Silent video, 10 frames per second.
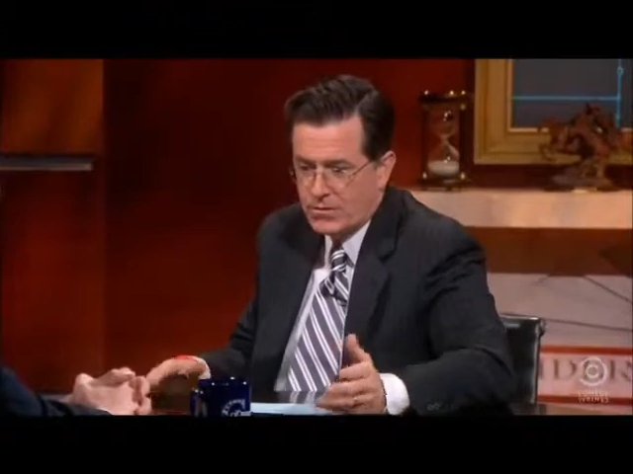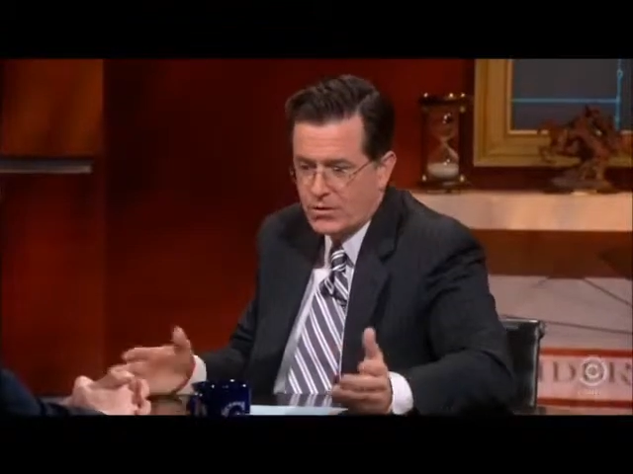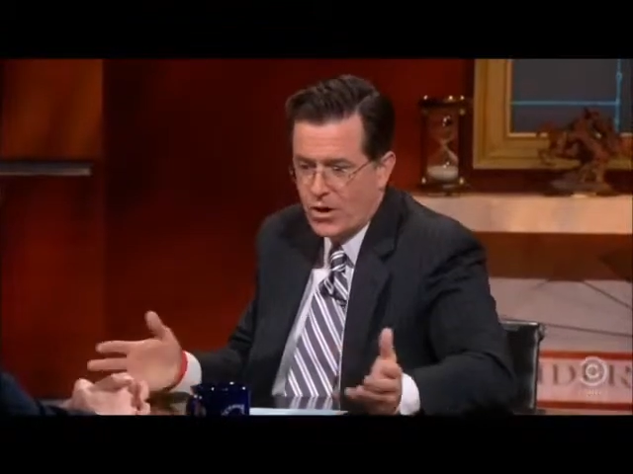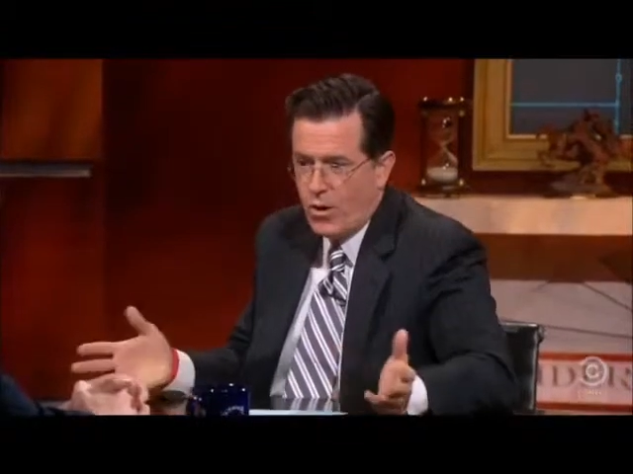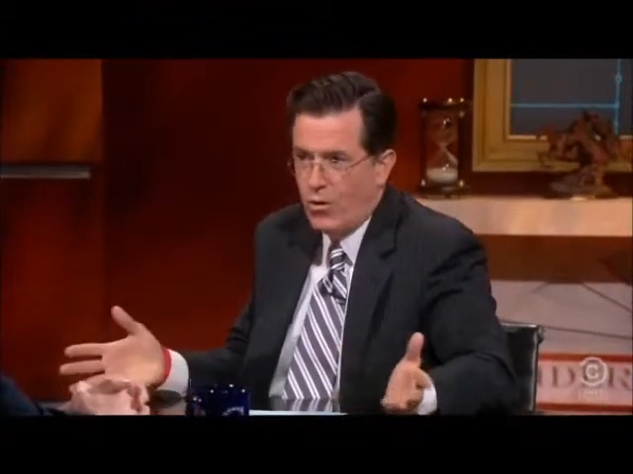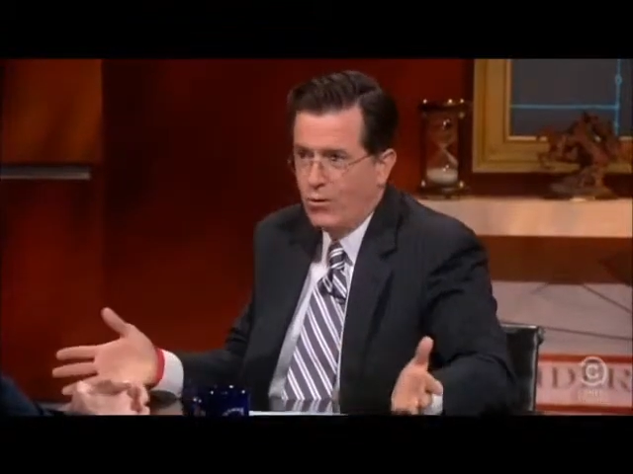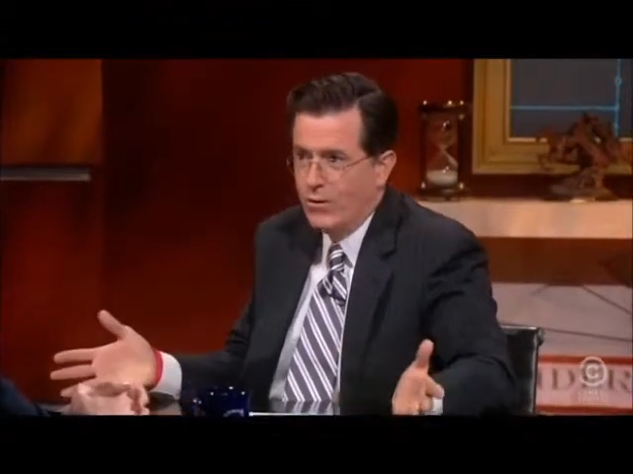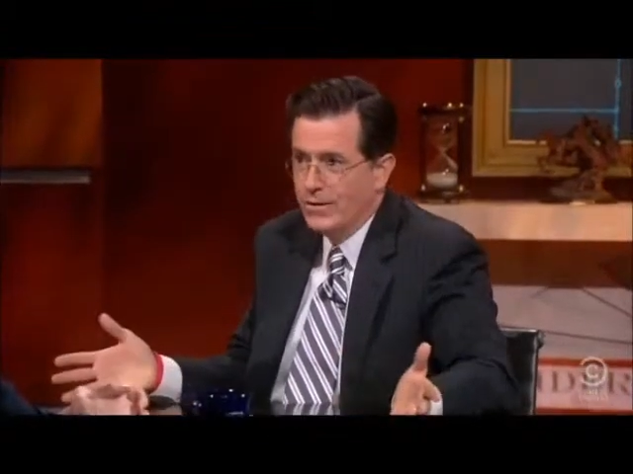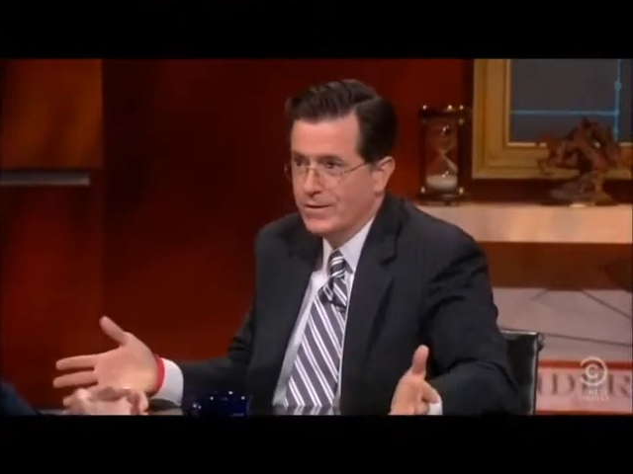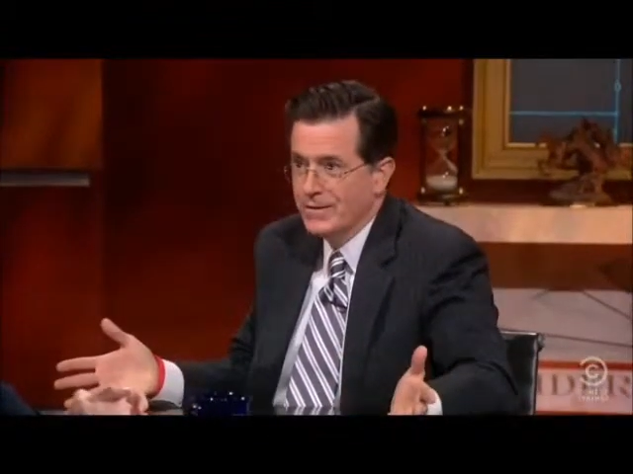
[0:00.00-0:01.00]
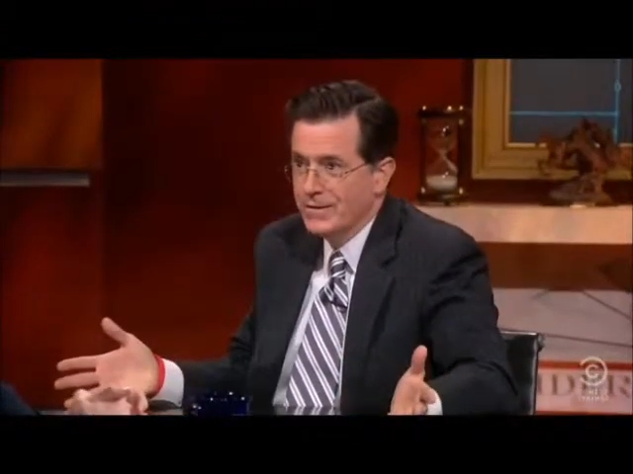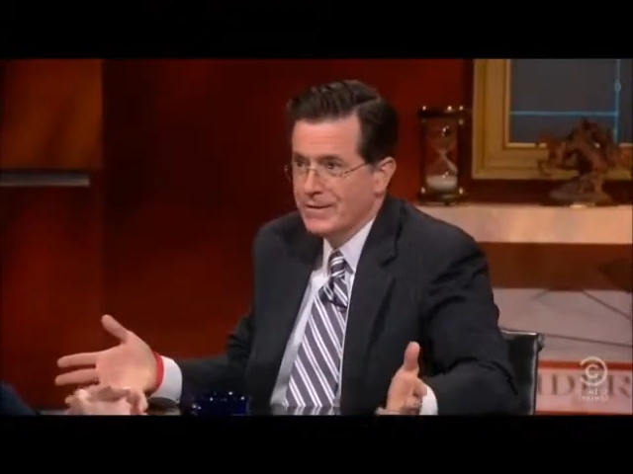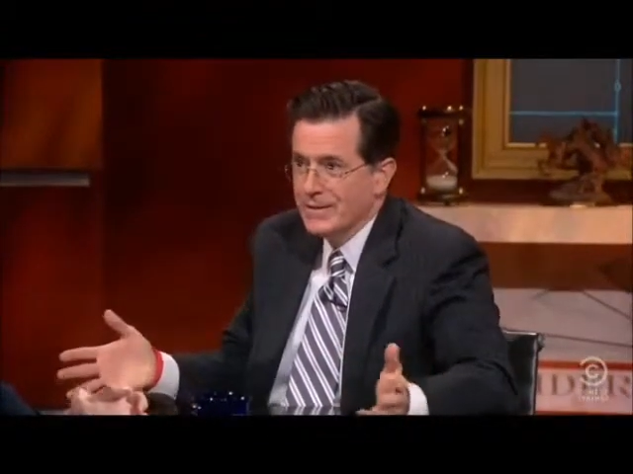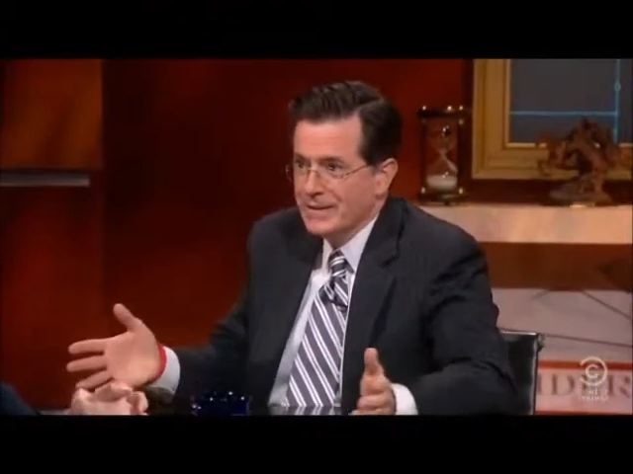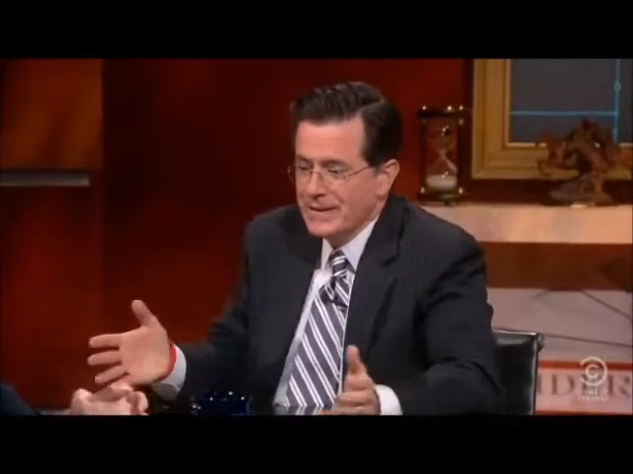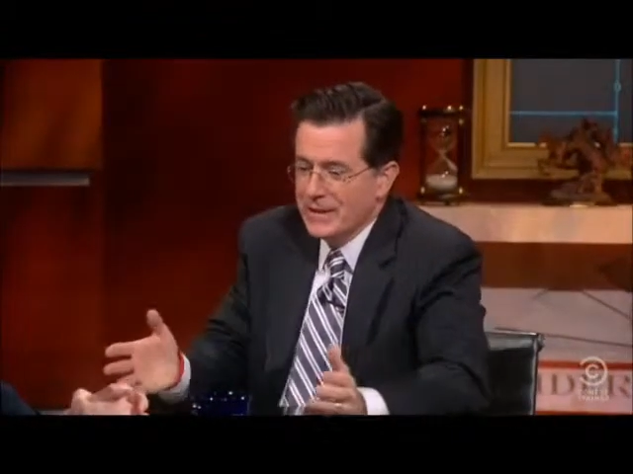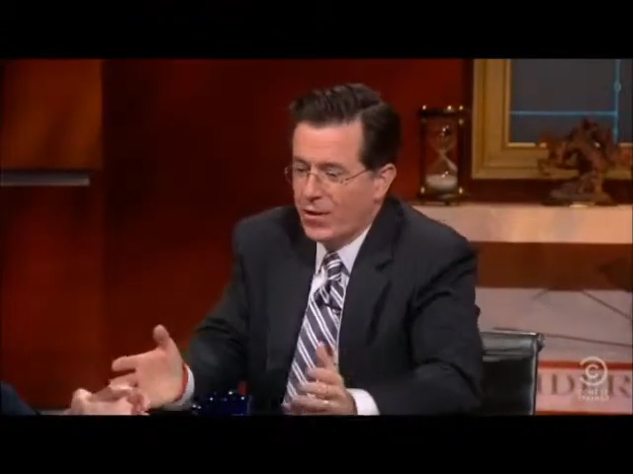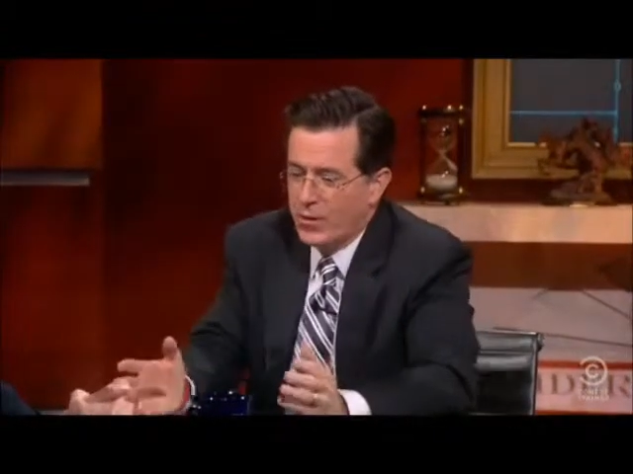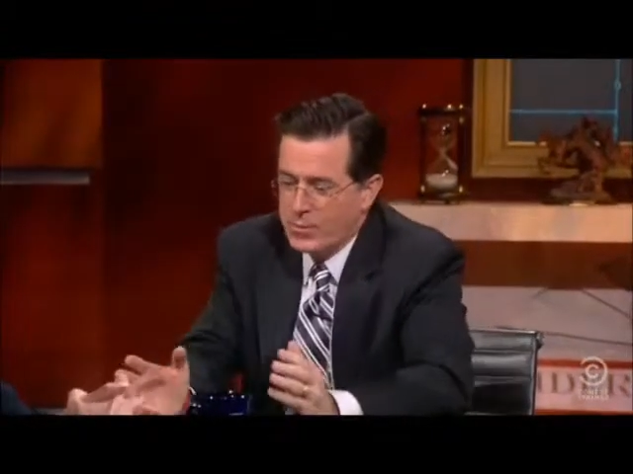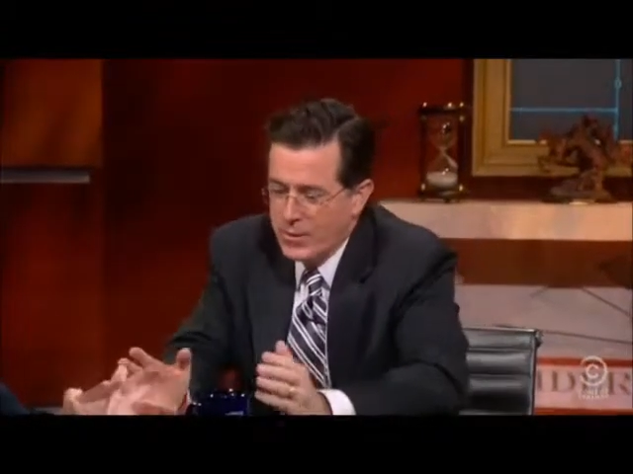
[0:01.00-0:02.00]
so, or